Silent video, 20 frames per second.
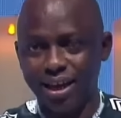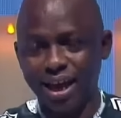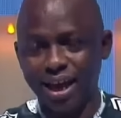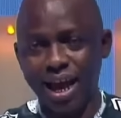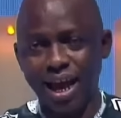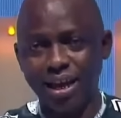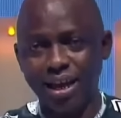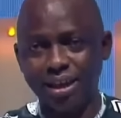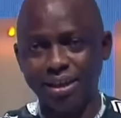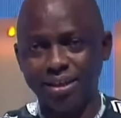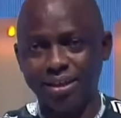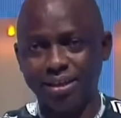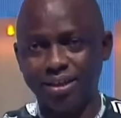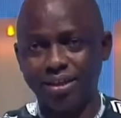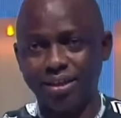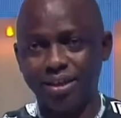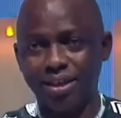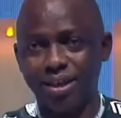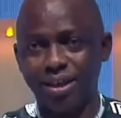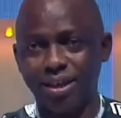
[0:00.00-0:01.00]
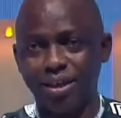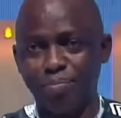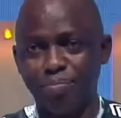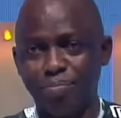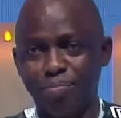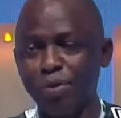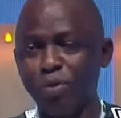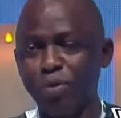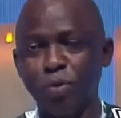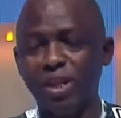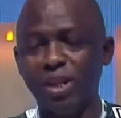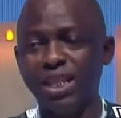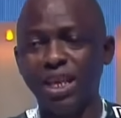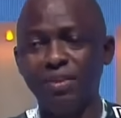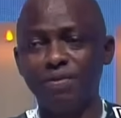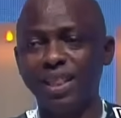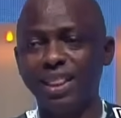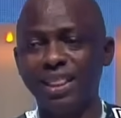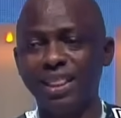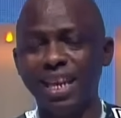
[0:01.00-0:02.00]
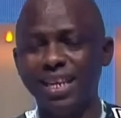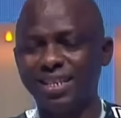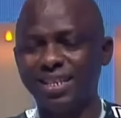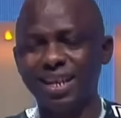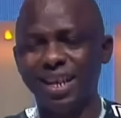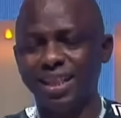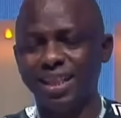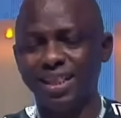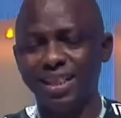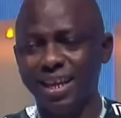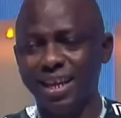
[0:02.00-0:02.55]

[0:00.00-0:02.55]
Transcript: and maybe we'll be leaving later